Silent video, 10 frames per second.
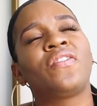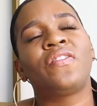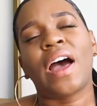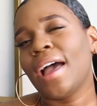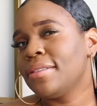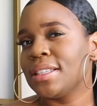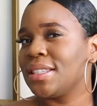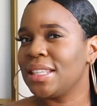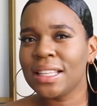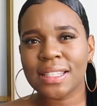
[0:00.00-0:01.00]
5 to
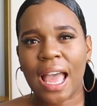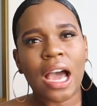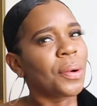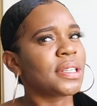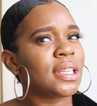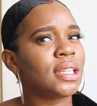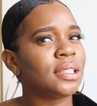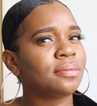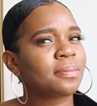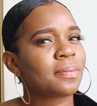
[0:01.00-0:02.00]
6 hours
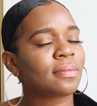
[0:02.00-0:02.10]
in.